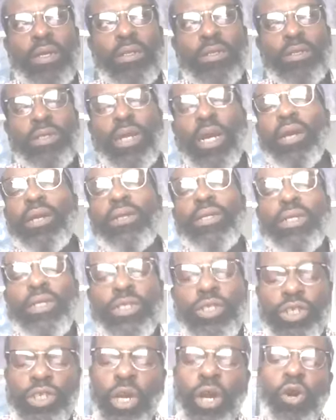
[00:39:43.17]
Turn to
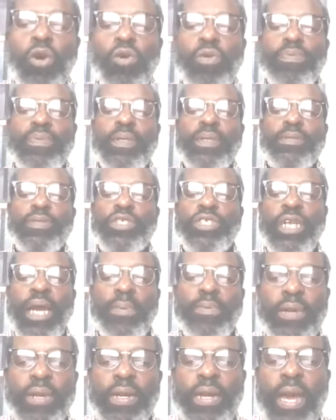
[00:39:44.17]
Job
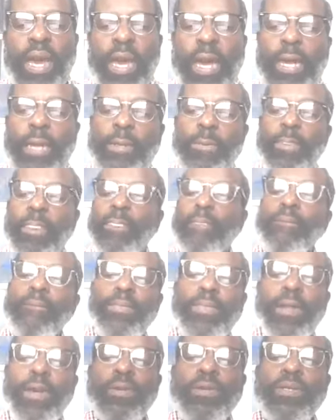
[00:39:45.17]
chapter 9.
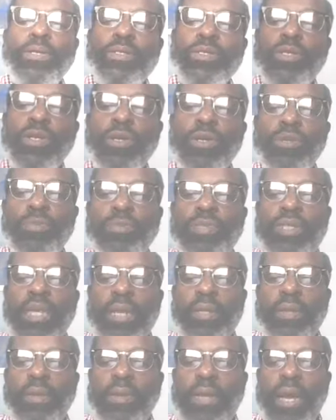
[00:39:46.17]
Turn to Job
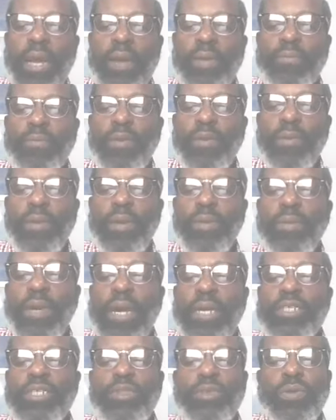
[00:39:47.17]
chapter 9 for me. I
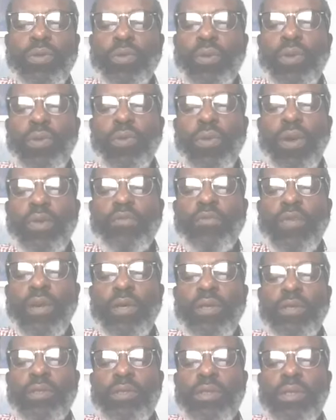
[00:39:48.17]
just want to read one
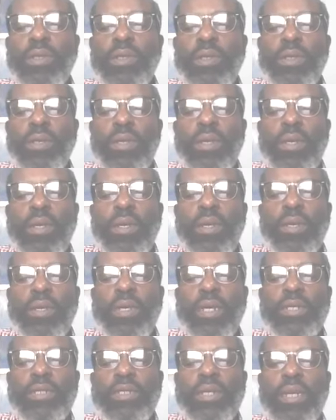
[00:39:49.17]
verse
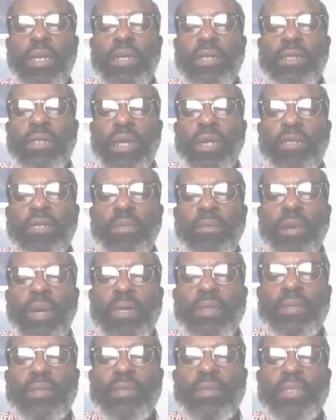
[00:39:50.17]
because it talked about
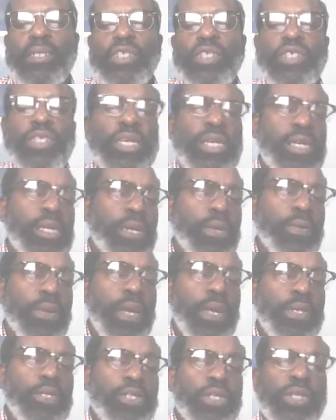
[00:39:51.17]
the sea and,
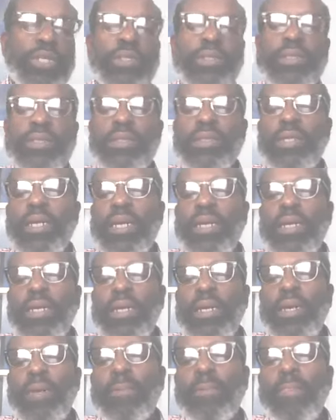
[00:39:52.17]
and Jesus. And
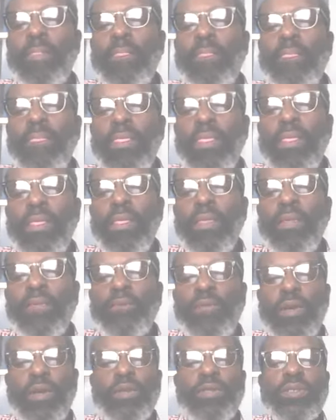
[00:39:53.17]
uh,
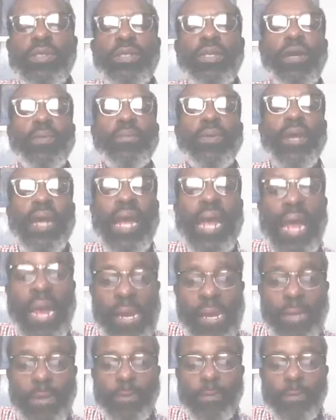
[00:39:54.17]
verse number 8.